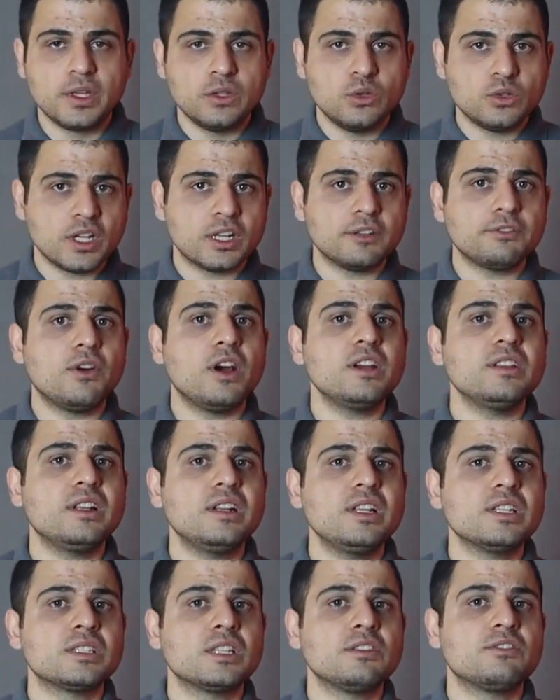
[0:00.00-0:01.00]
You can find a
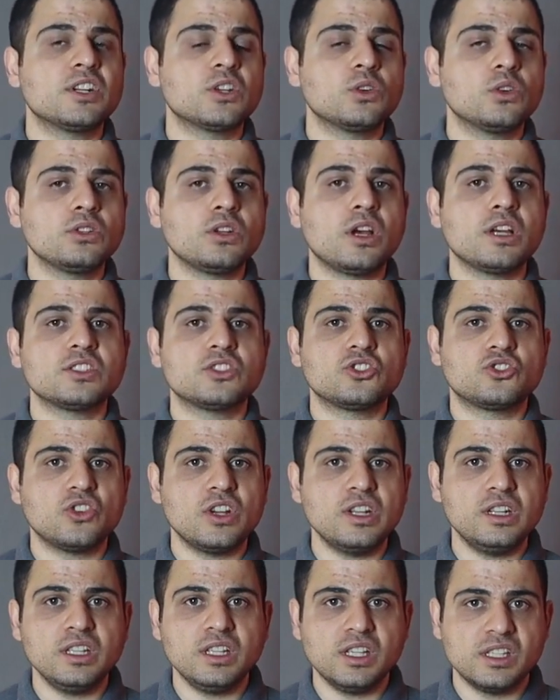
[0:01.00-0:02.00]
list of recognized
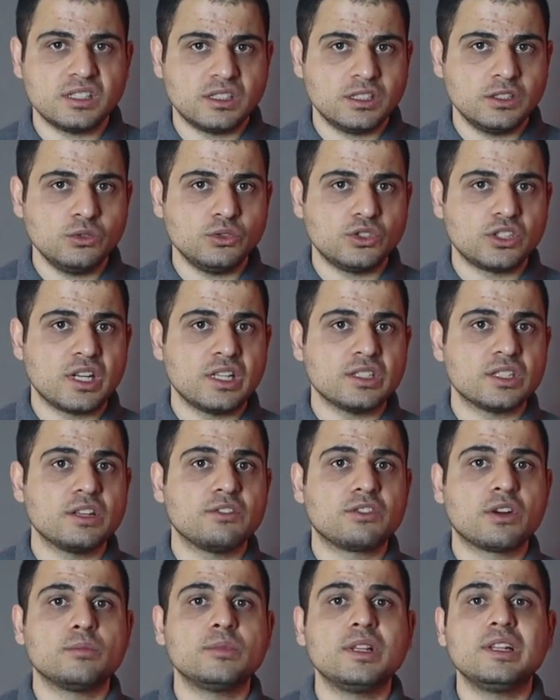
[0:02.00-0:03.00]
training institutions
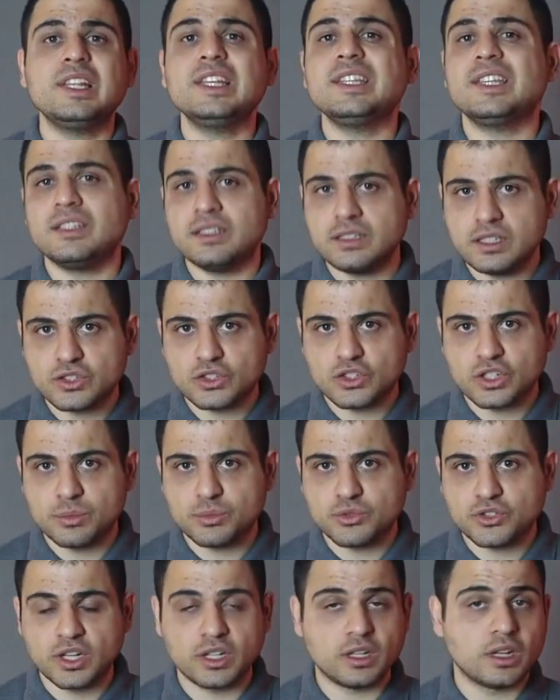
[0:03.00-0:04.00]
from the link in the
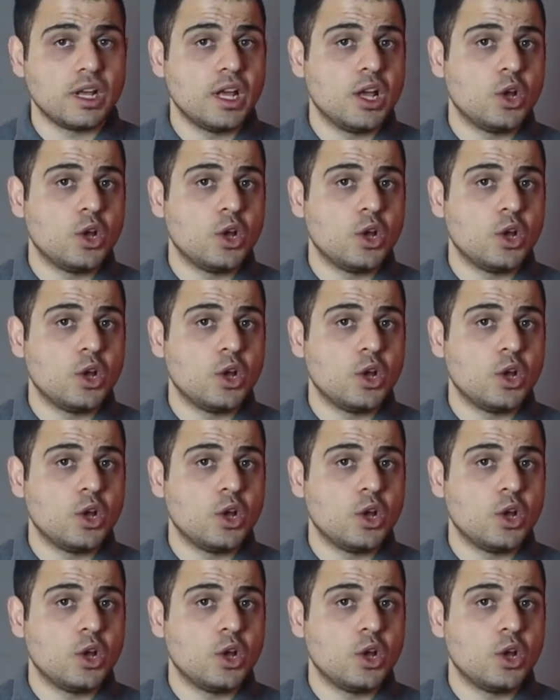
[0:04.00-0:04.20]
description.